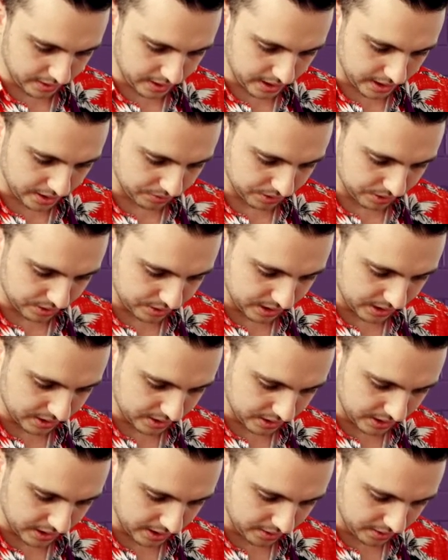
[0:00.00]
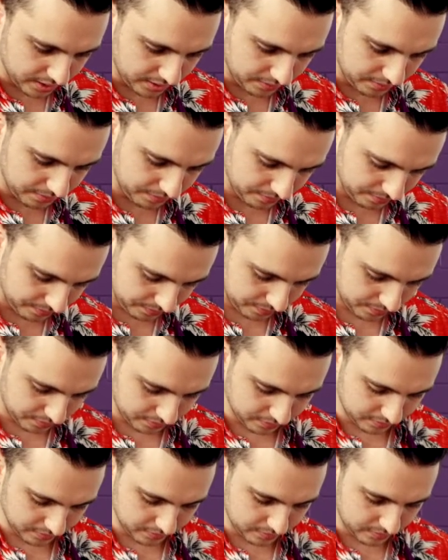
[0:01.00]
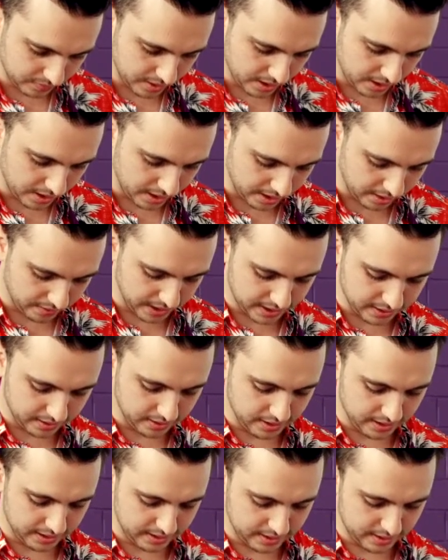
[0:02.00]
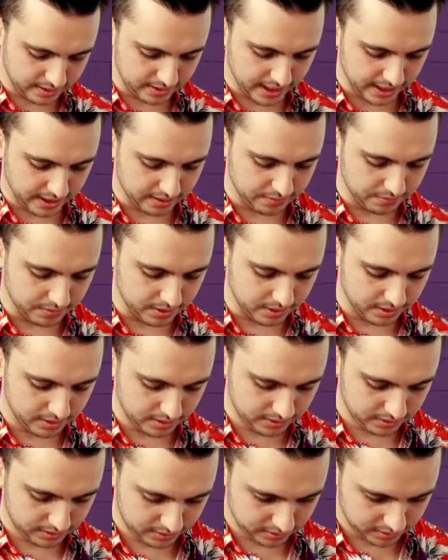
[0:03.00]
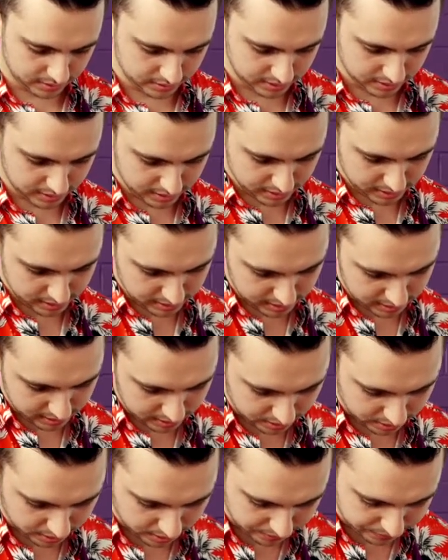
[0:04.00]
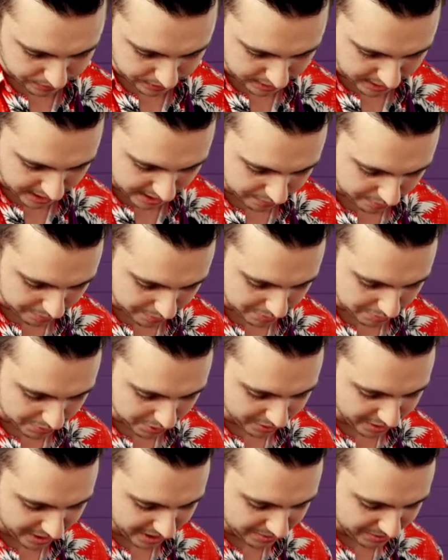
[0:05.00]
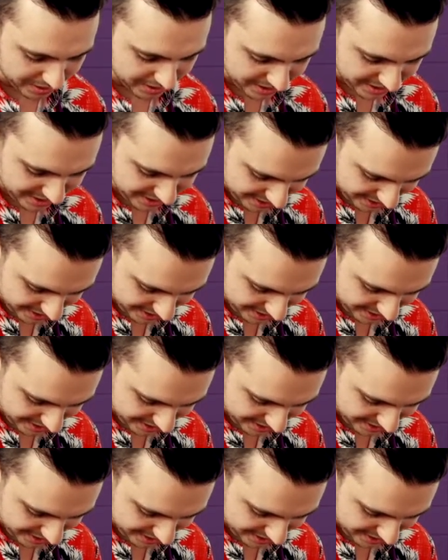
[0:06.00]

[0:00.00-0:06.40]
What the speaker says: it'll stick together. And I reckon this second one, hopefully gonna have a bit more luck with.